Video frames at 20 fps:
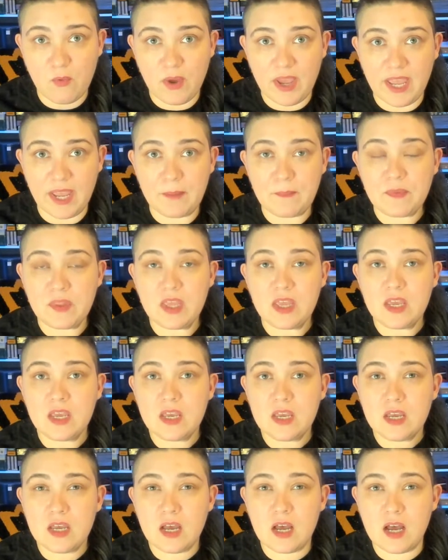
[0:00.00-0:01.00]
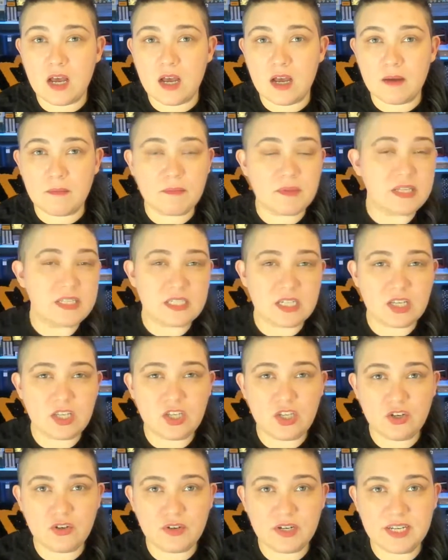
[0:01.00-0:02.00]
way. It's a
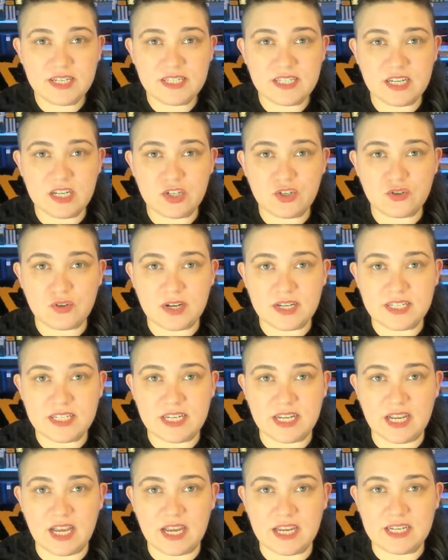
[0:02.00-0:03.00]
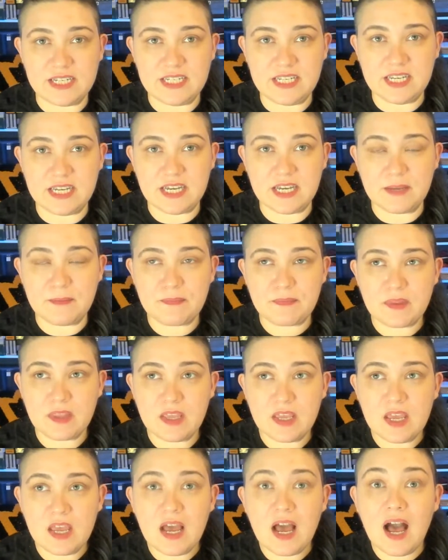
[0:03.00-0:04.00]
curious and interesting idea.
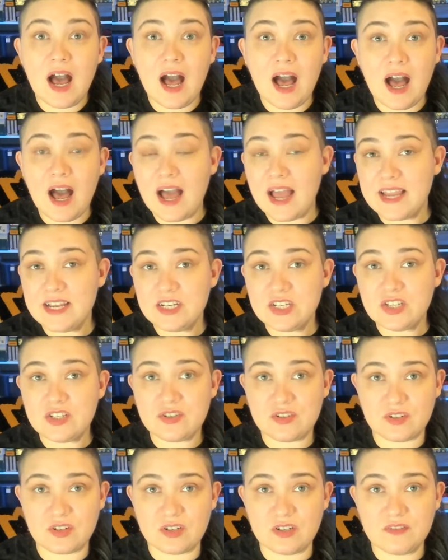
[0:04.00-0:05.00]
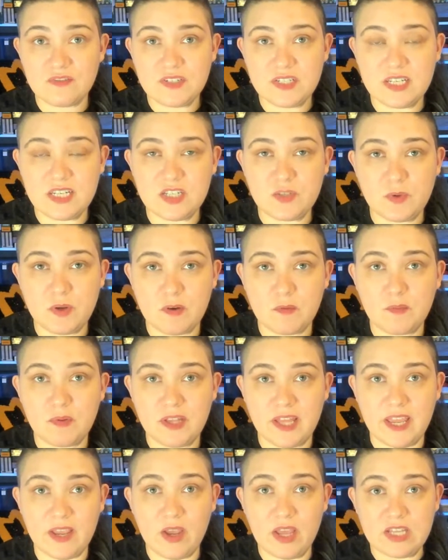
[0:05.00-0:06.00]
I served, since we were
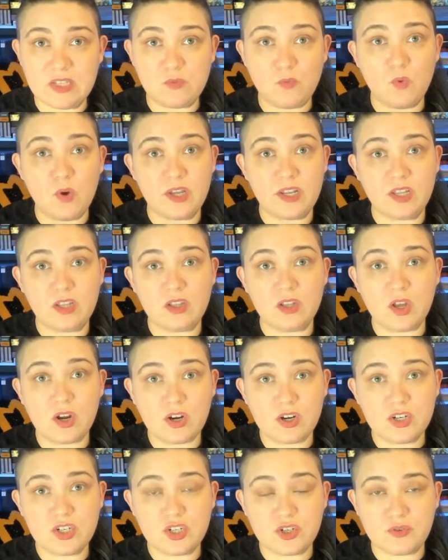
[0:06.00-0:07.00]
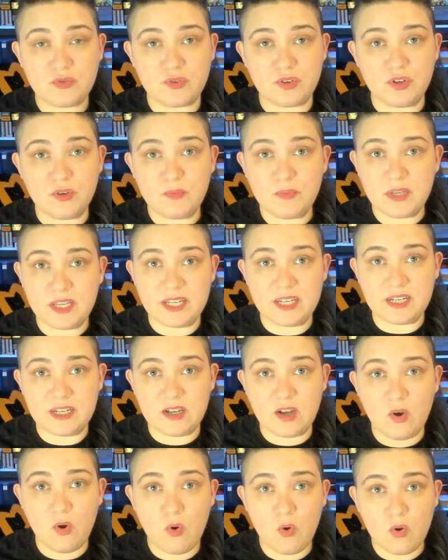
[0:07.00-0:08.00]
playing as one large group in a
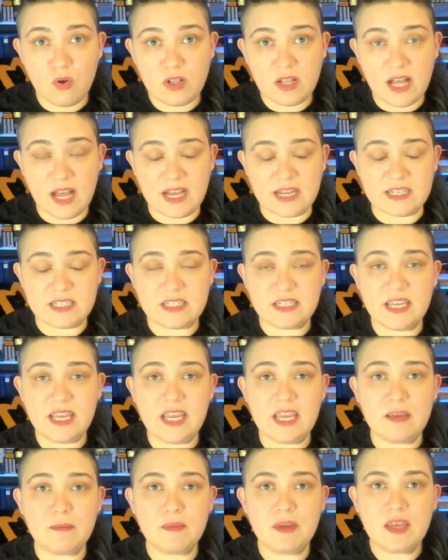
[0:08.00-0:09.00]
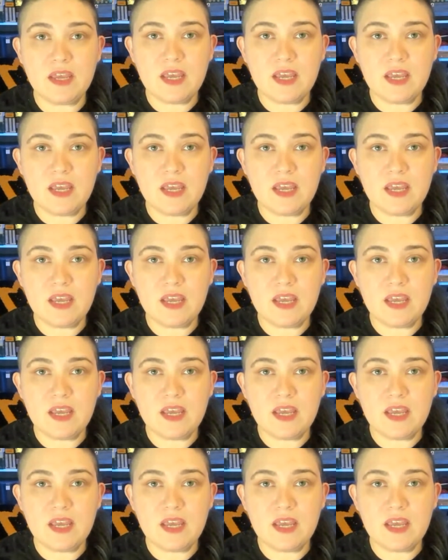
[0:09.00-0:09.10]
whole class game,